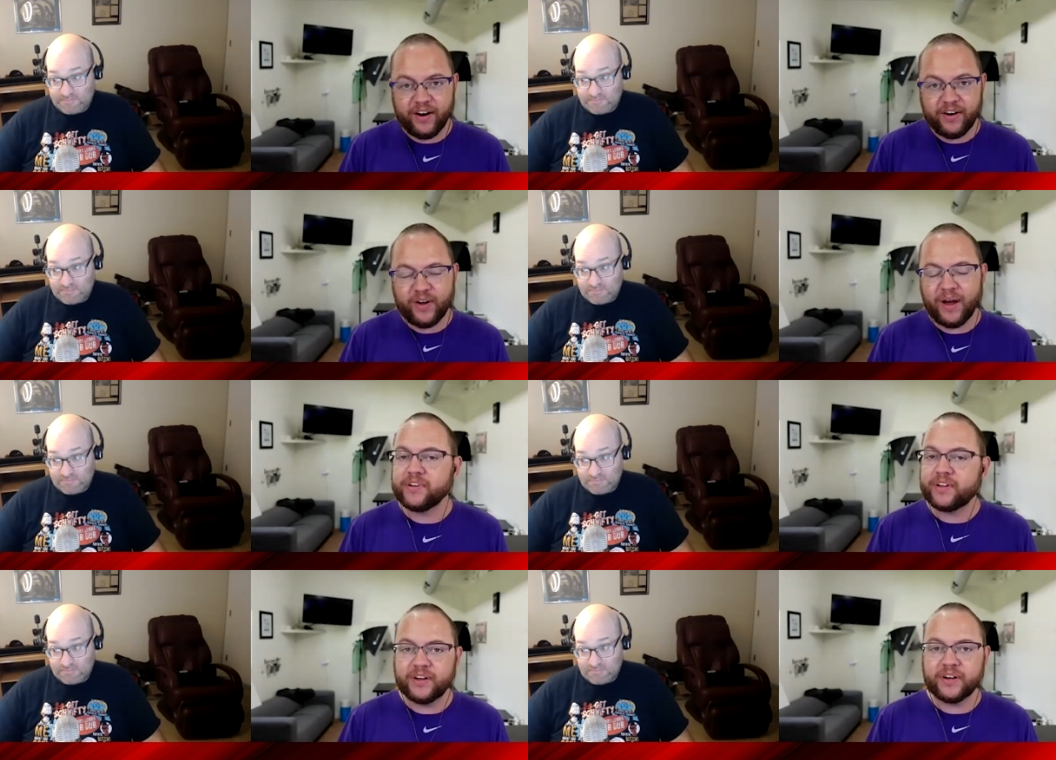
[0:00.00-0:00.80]
Speaker 1: you have to
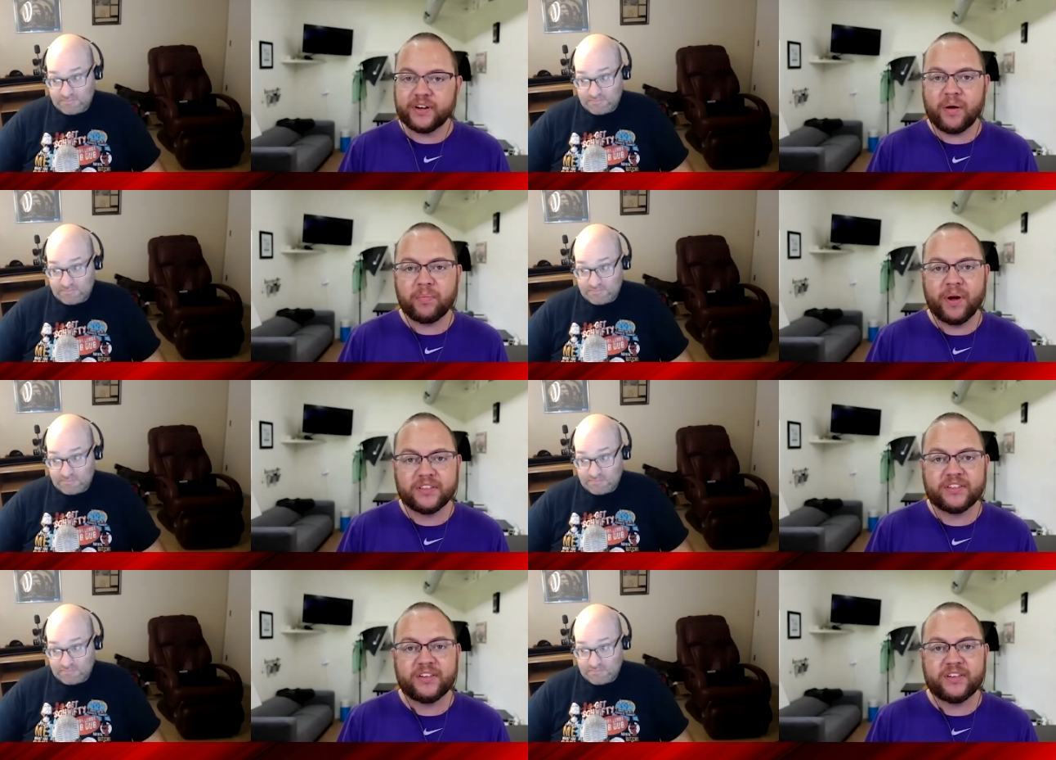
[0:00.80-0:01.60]
click a couple
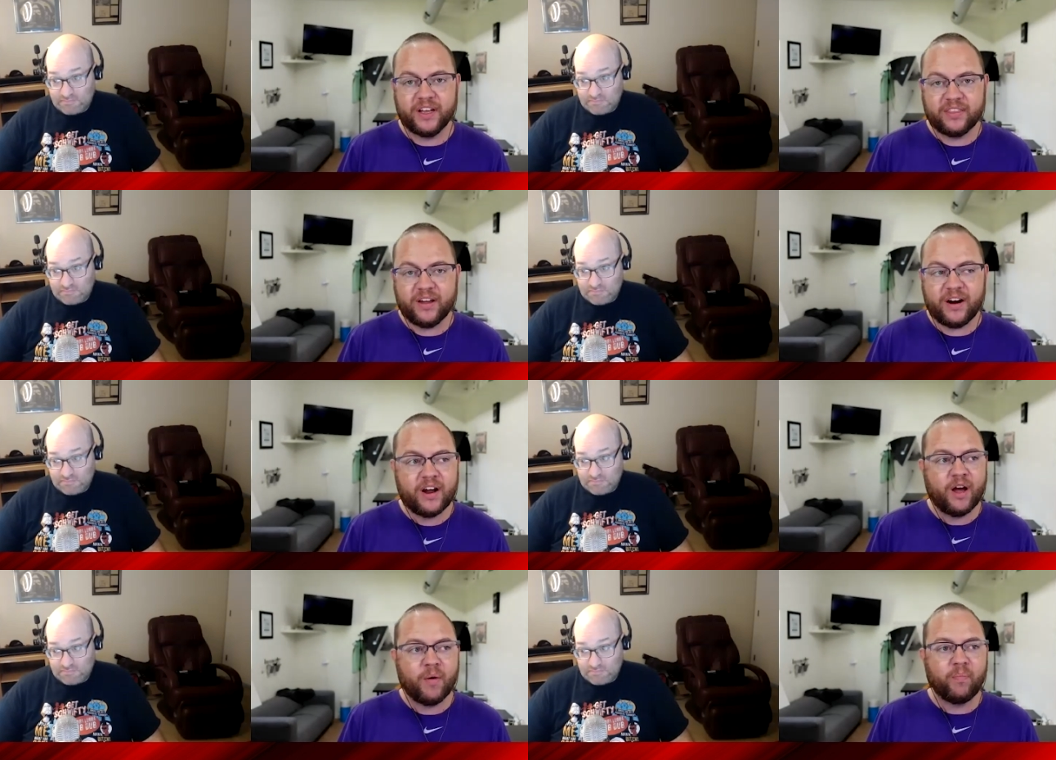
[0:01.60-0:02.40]
buttons to get there
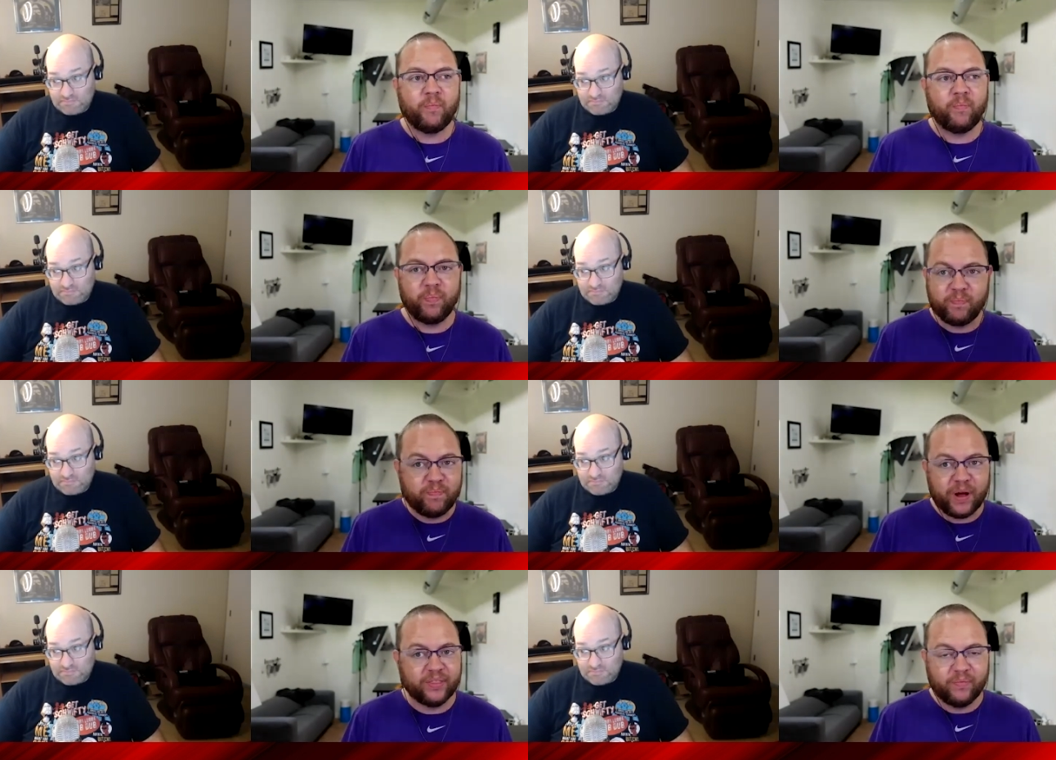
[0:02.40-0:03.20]

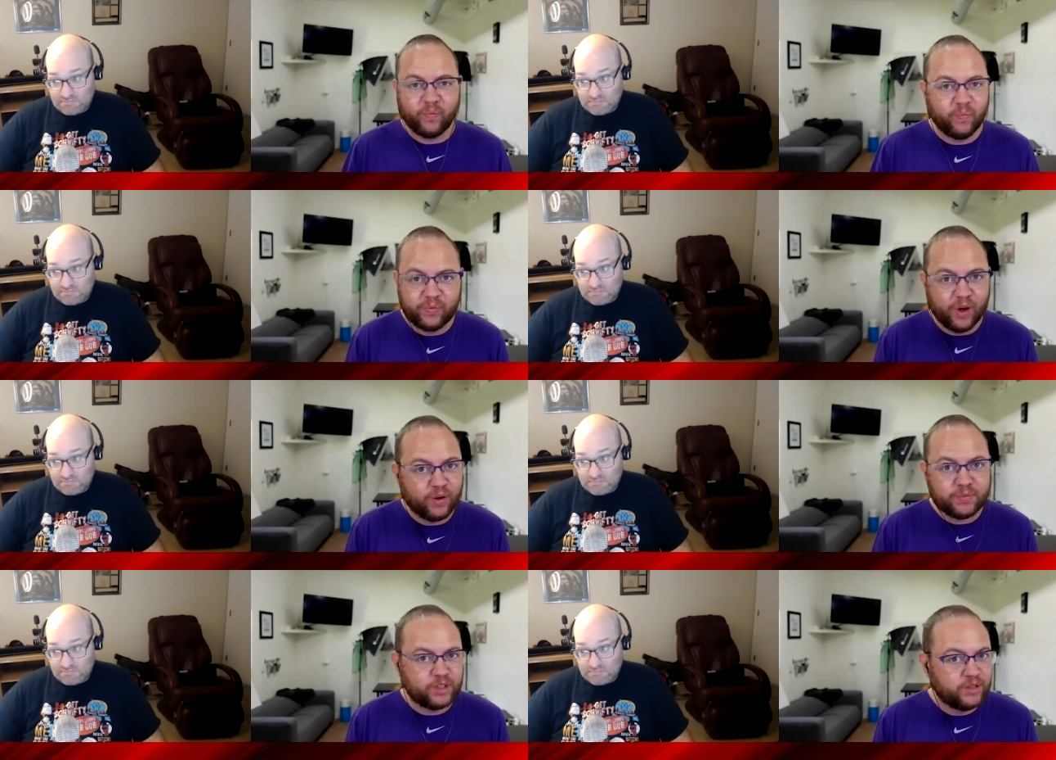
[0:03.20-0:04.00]
but
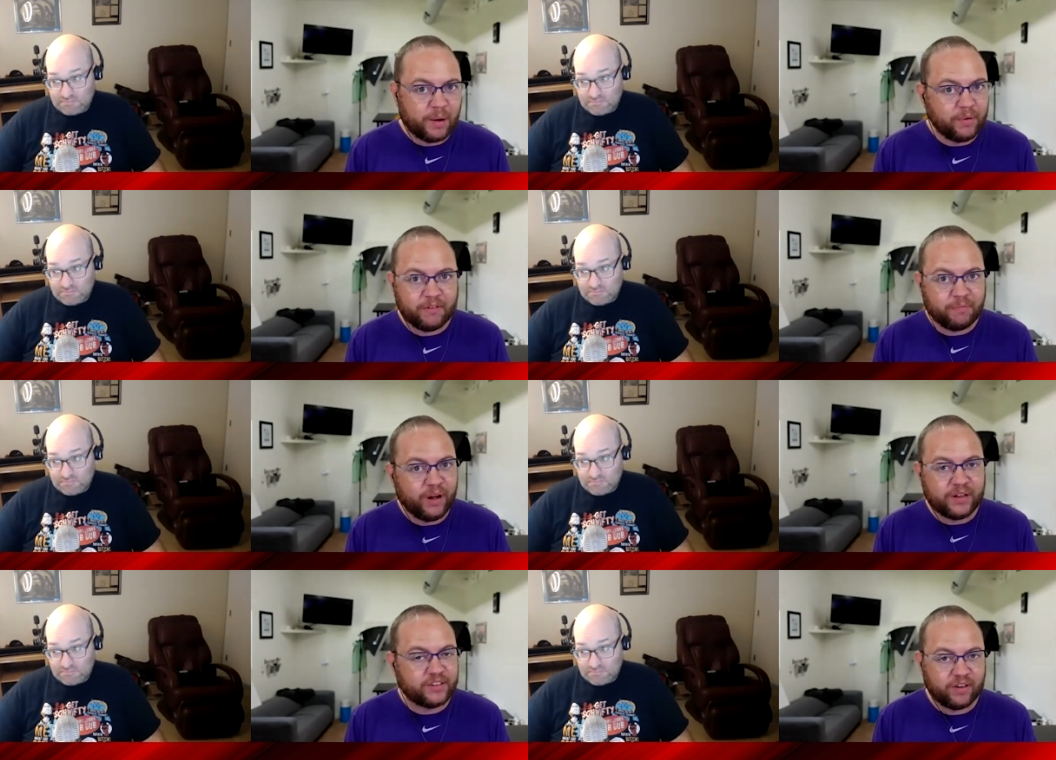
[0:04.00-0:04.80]
those couple of
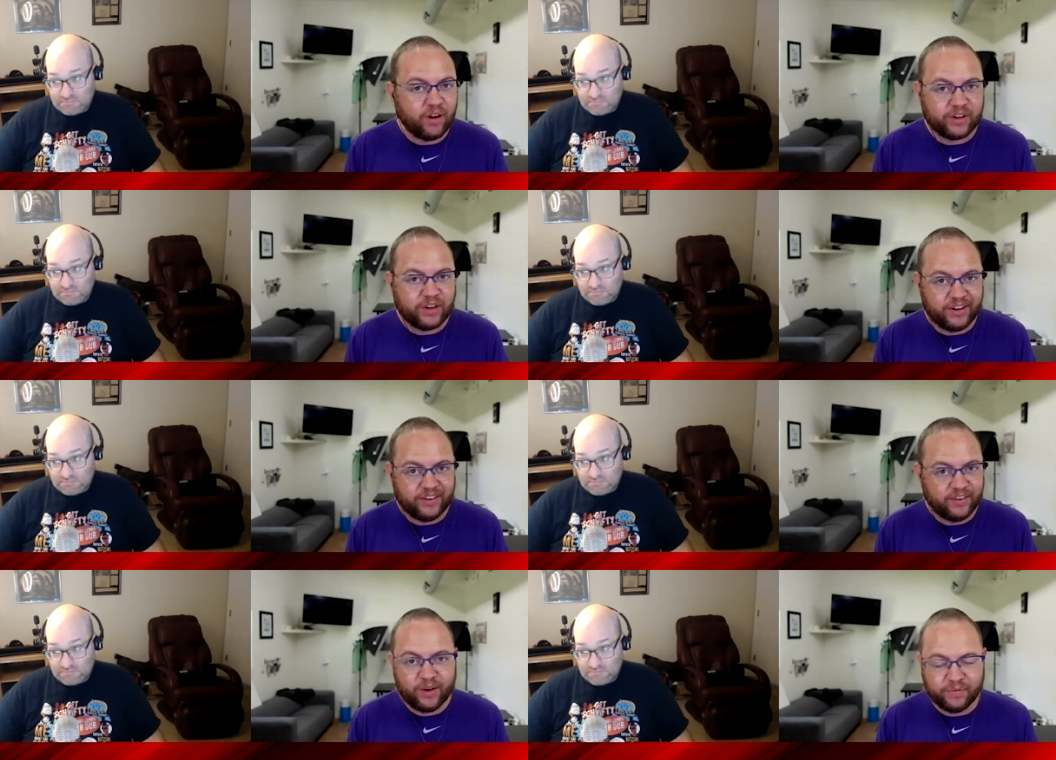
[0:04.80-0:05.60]
buttons are all you need to
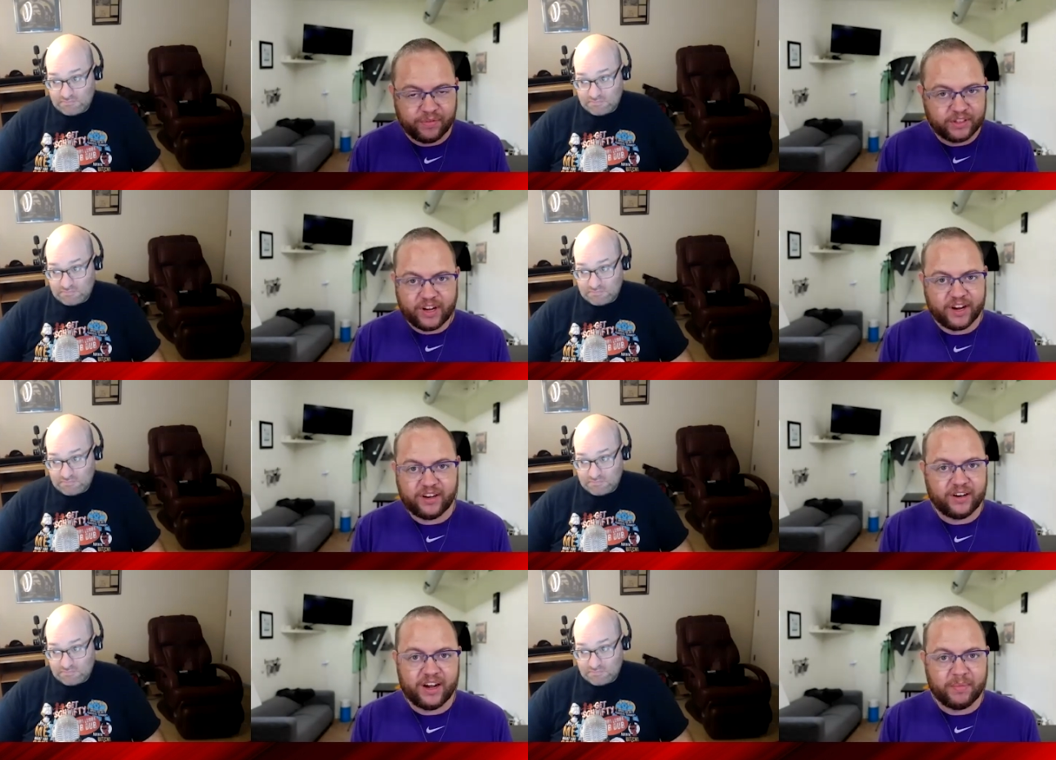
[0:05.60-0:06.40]
do if you're signed in
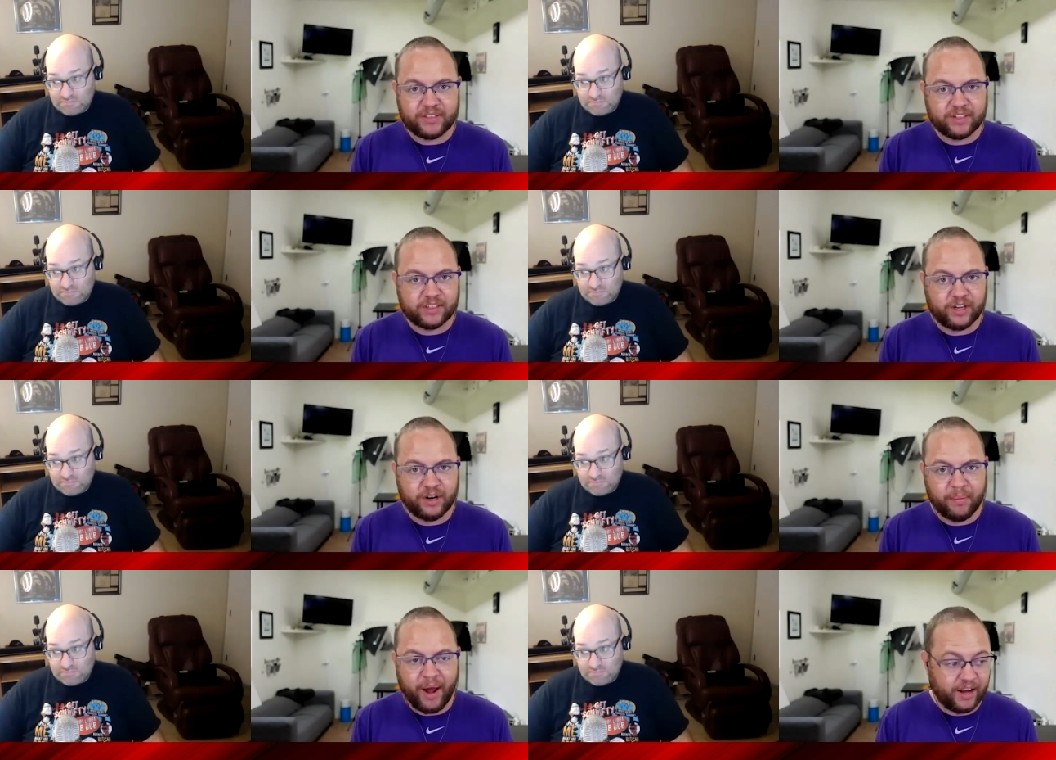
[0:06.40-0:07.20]
imessage on your
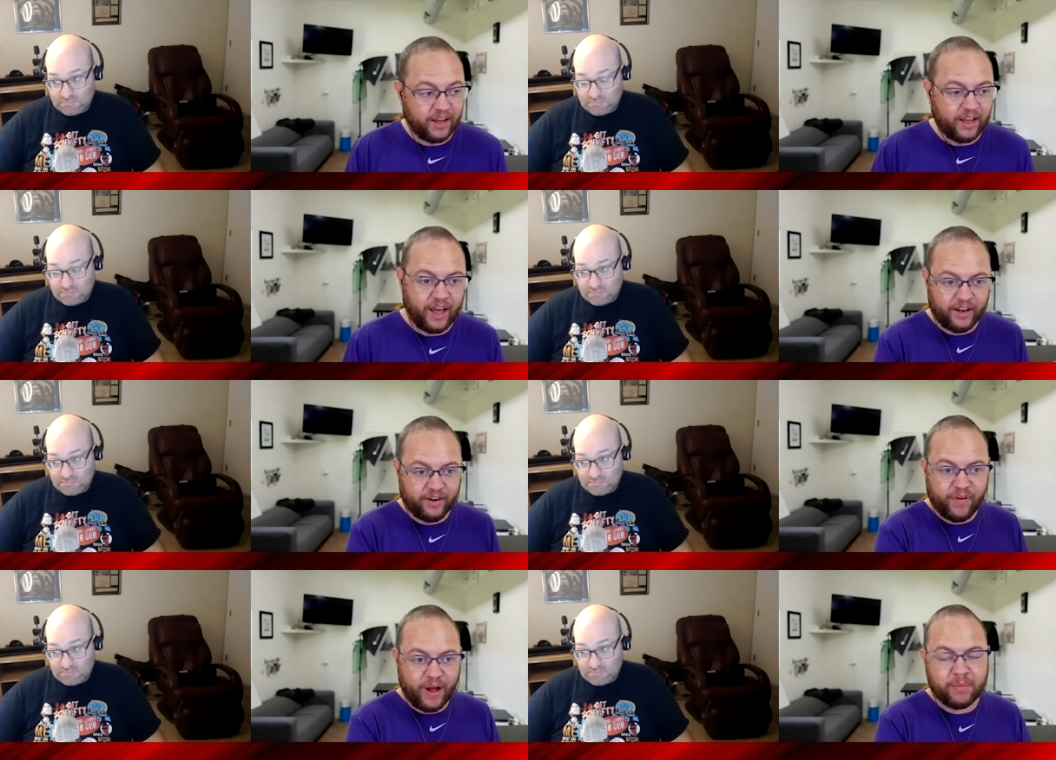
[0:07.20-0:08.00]
mac and your
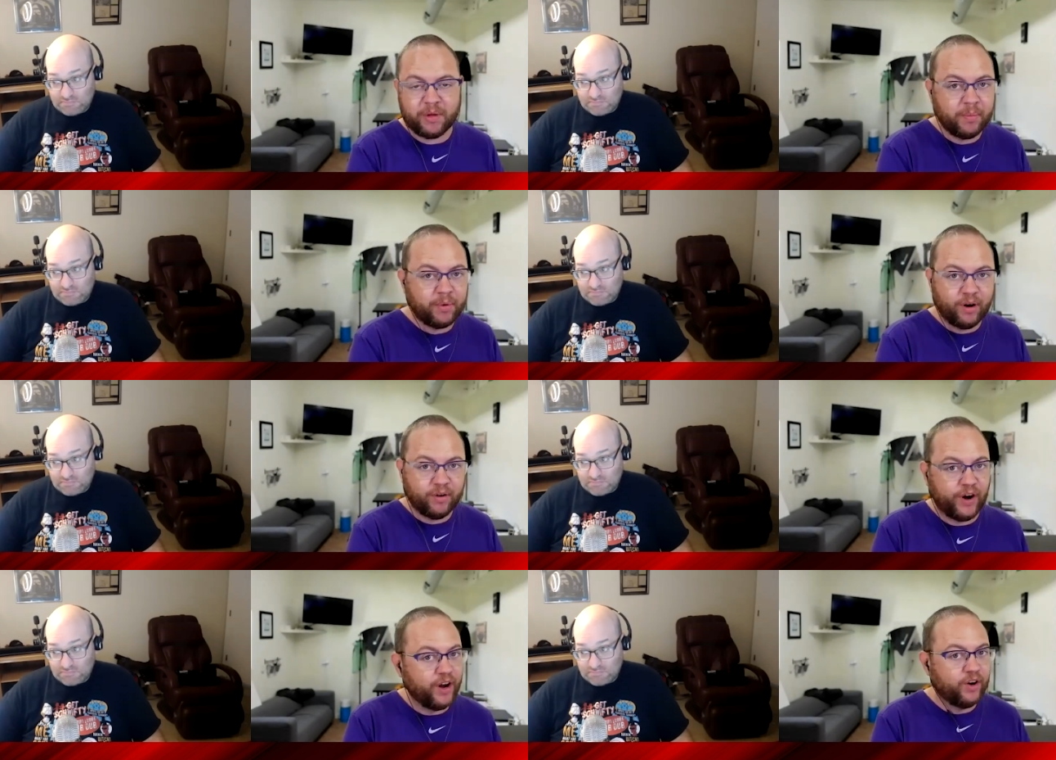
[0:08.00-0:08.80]
family member or friend or